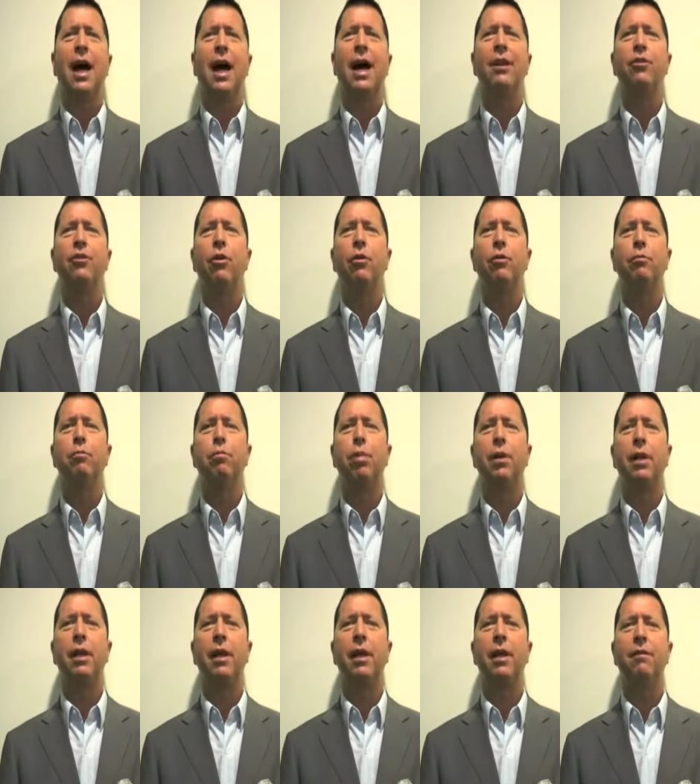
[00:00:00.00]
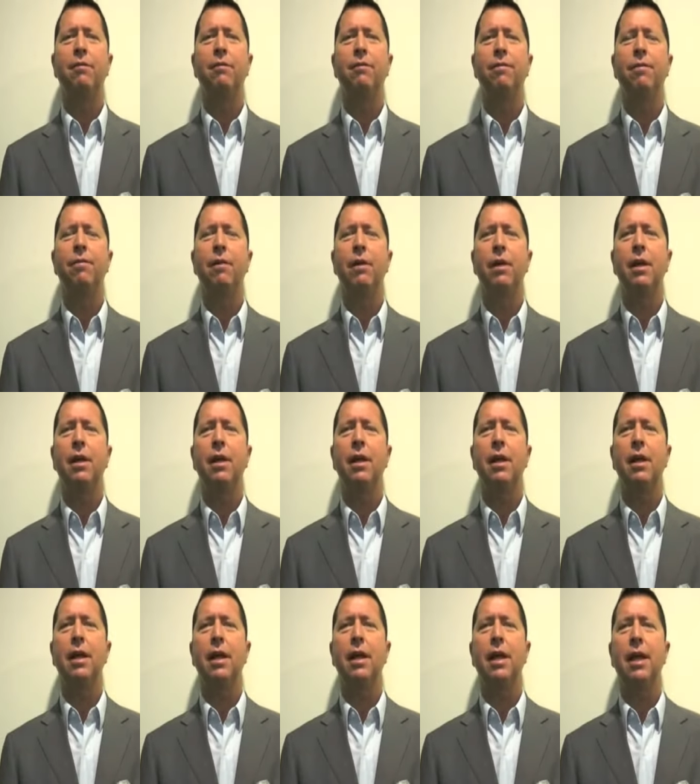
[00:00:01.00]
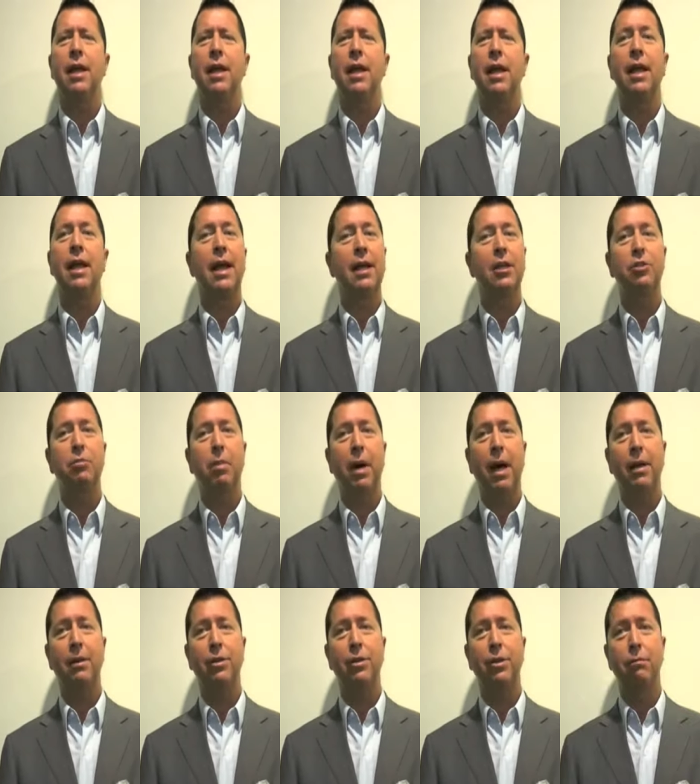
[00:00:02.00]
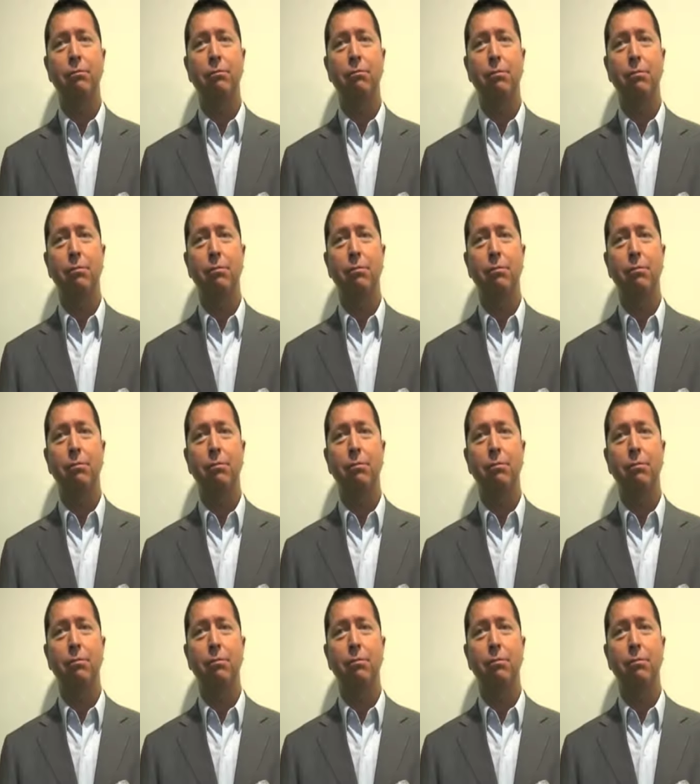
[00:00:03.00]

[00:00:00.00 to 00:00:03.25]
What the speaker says: I don't believe in expats.